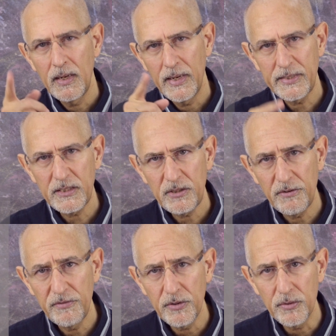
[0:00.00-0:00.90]
Let us
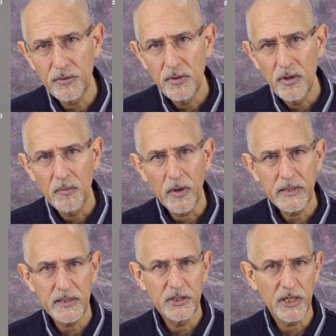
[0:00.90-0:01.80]
review what
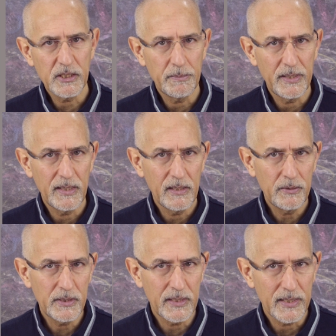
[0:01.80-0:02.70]
has just been
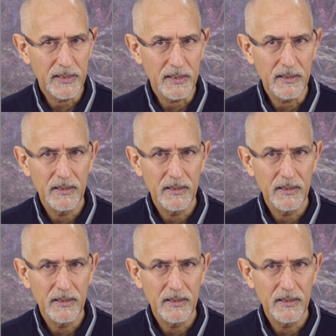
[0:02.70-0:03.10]
elucidated.